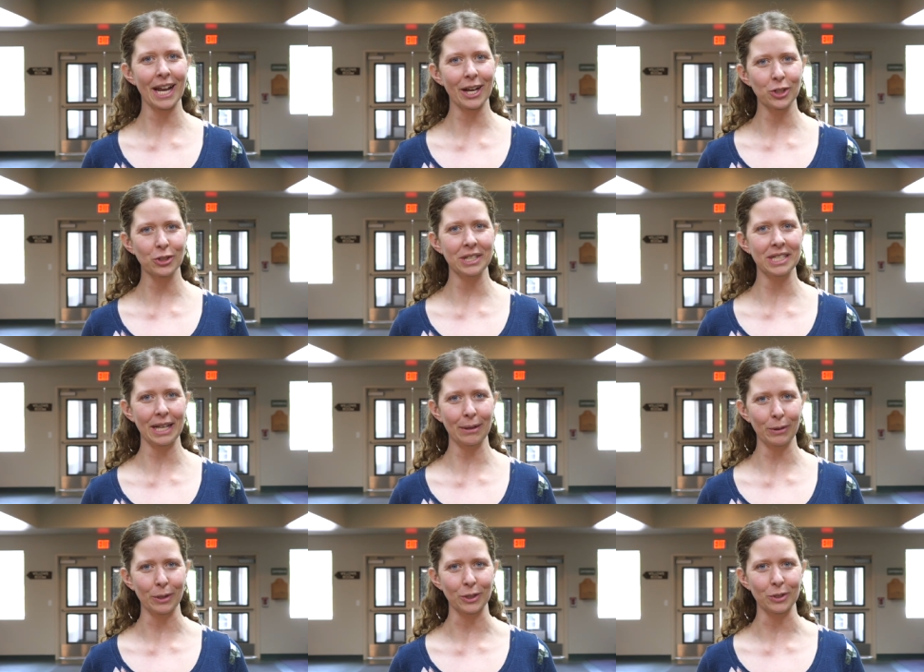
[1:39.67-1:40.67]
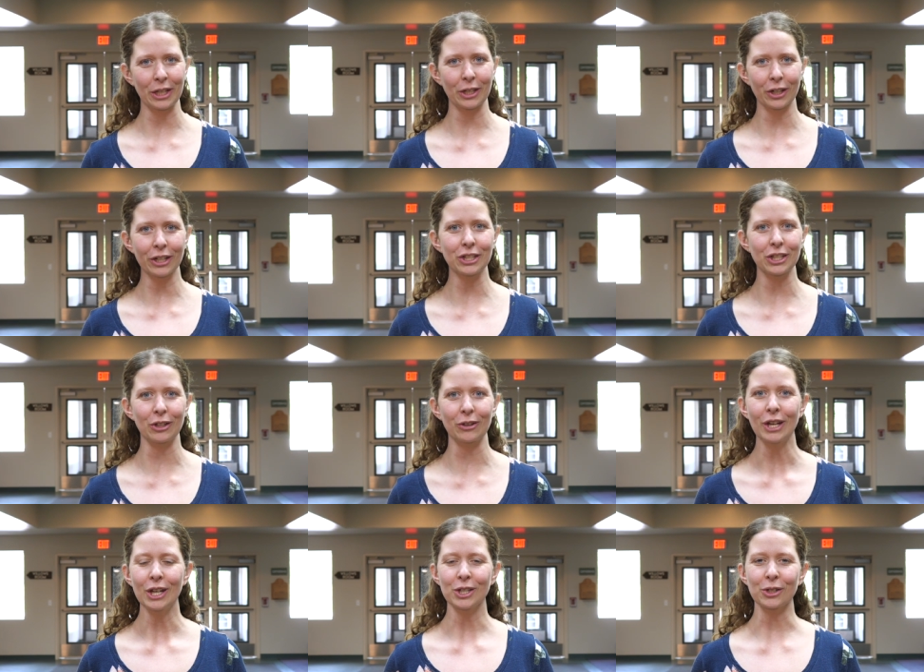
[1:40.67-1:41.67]
actually Samuel. So I encourage you
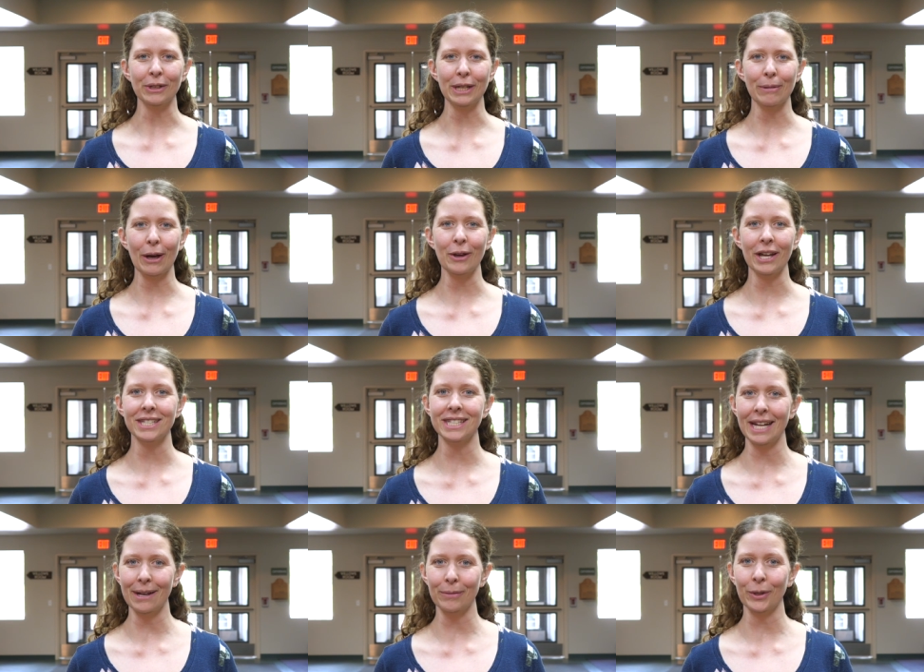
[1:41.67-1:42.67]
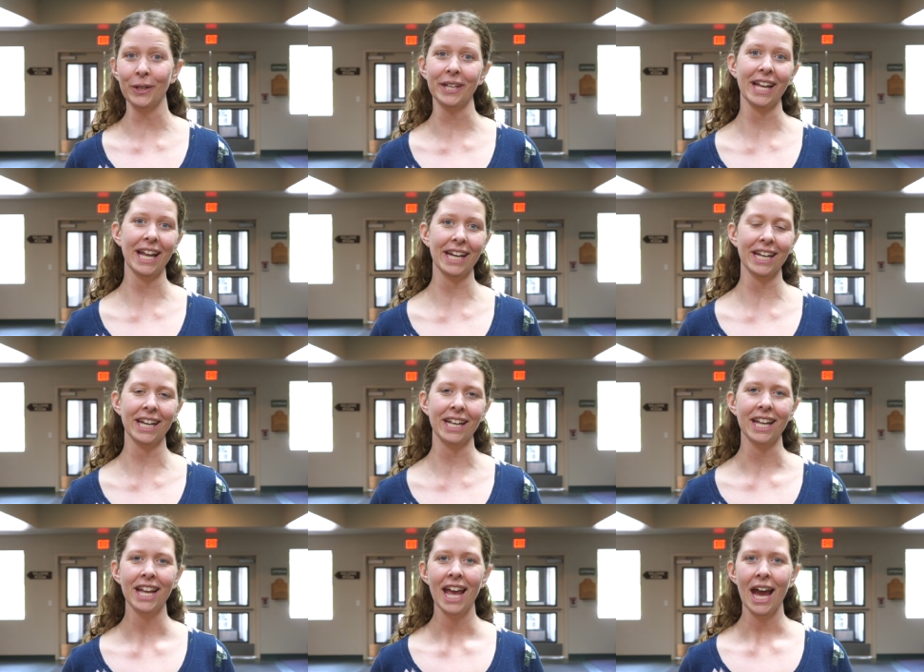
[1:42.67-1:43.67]
to read about Samuel and Hannah
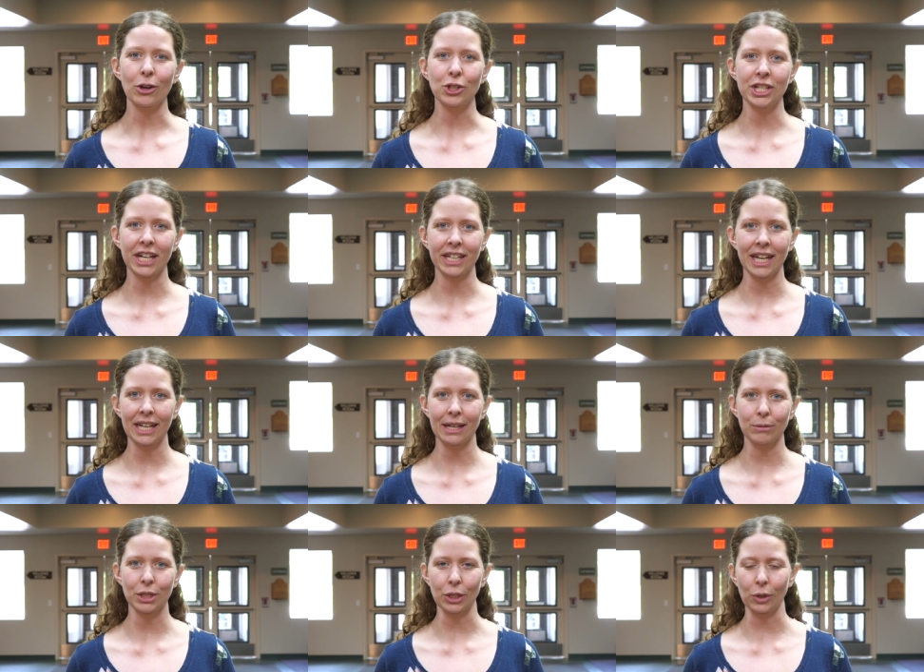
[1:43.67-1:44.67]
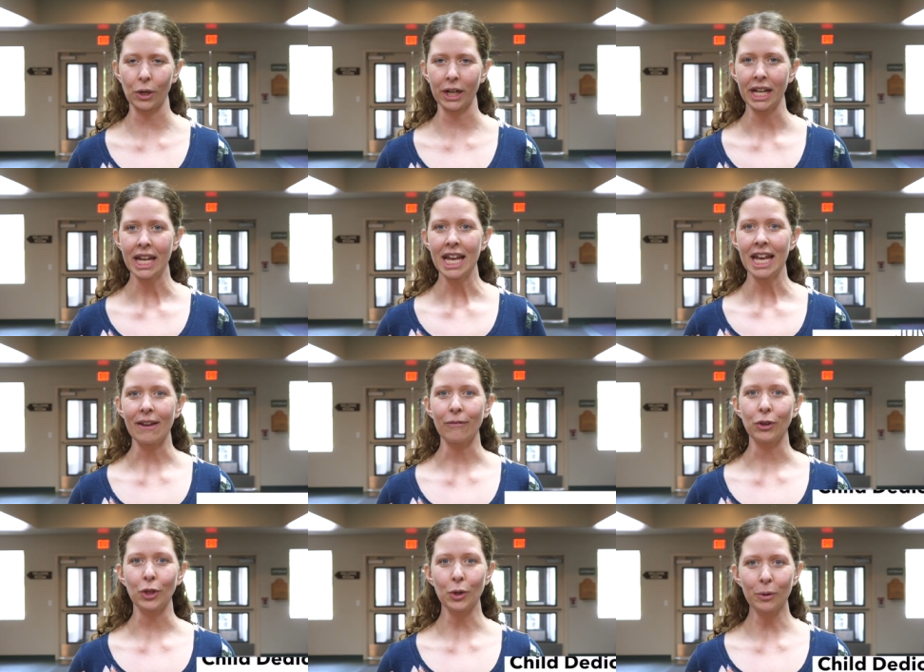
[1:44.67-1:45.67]
and how she dedicated him to the Lord.
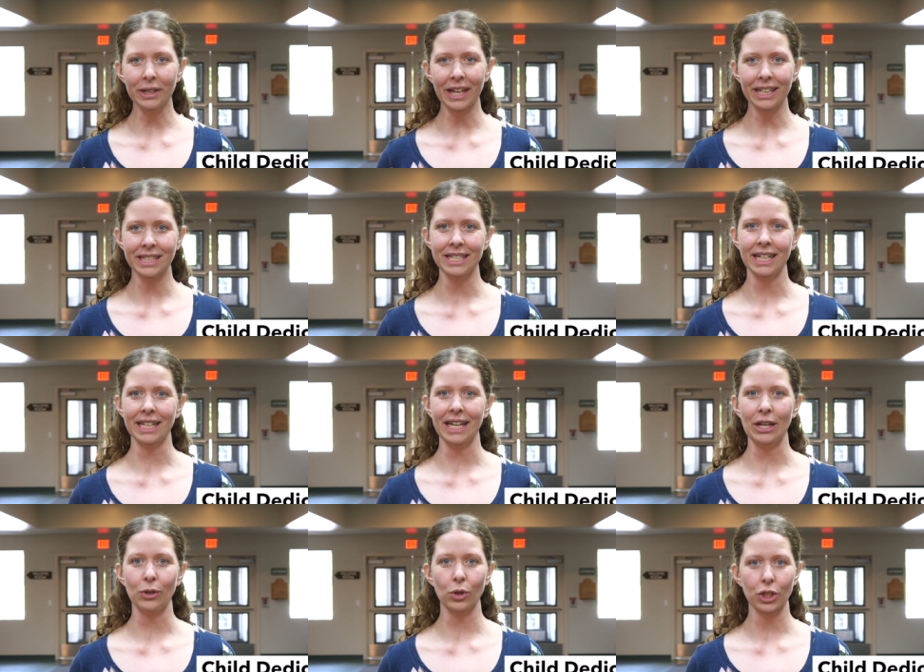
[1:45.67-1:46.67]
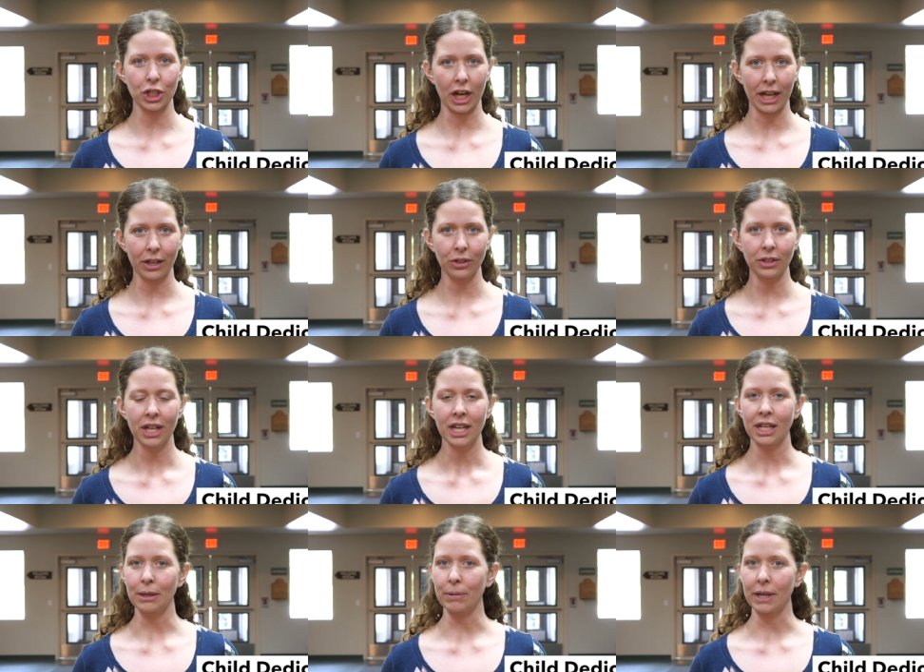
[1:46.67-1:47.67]
If you would like to dedicate your child,
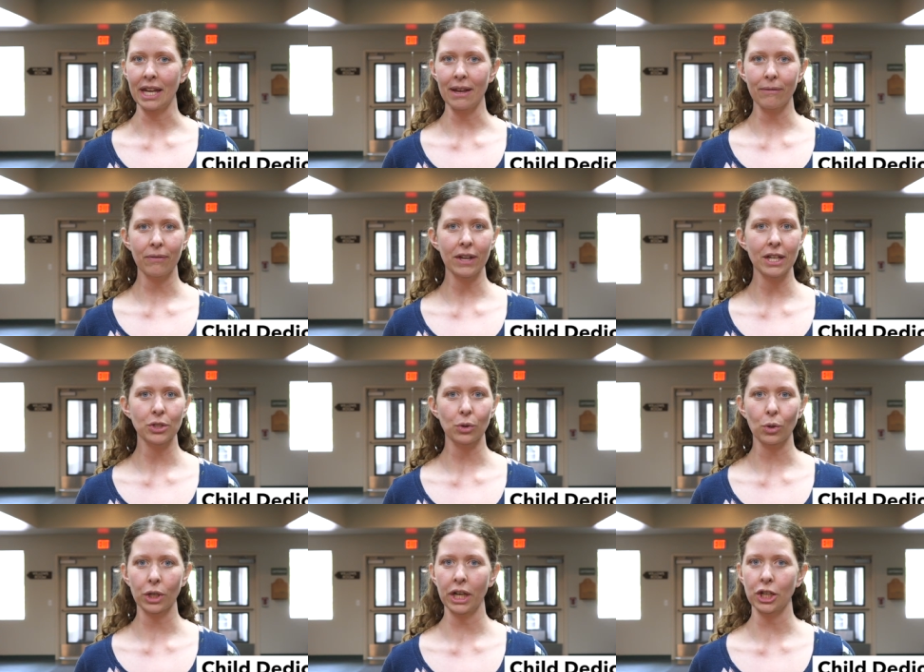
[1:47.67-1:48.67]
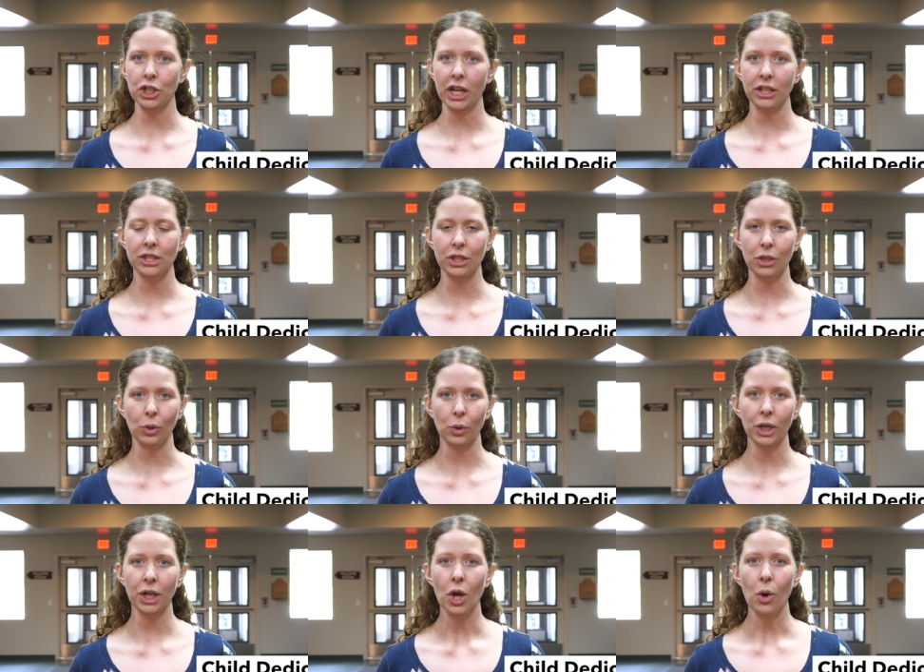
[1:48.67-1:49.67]
could be infant or young child to the
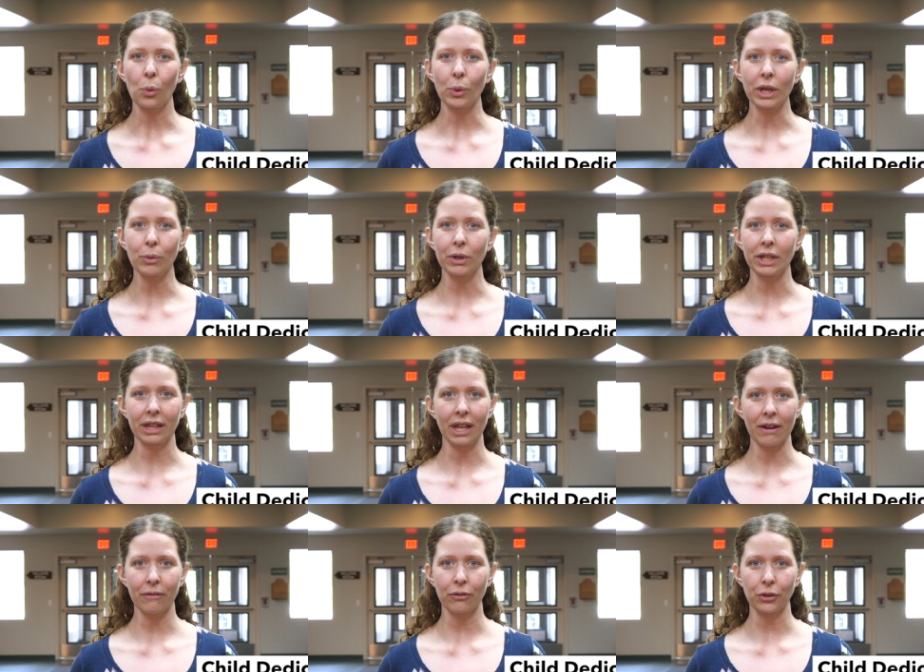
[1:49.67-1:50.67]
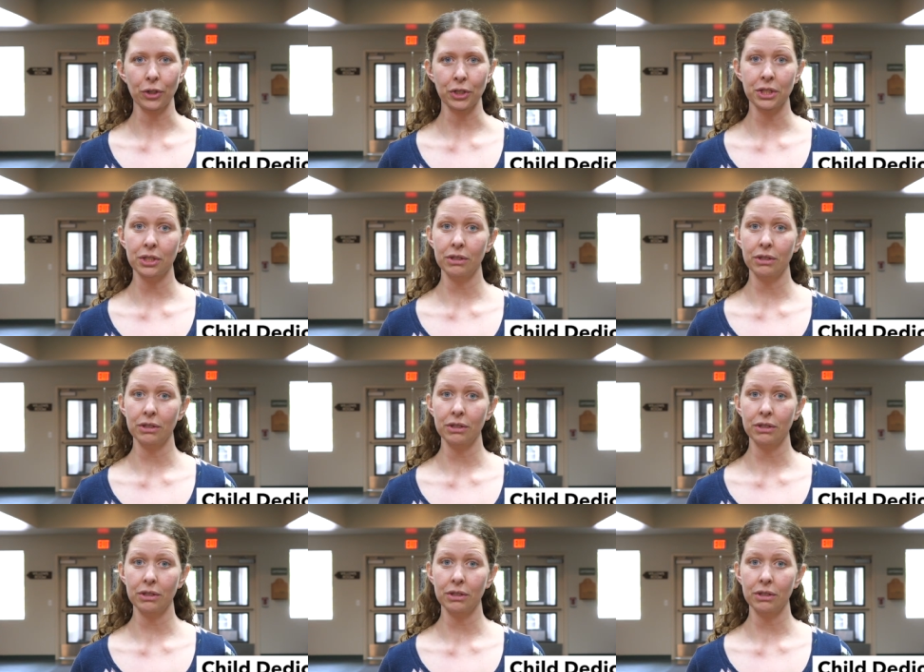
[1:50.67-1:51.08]
Lord, we would love for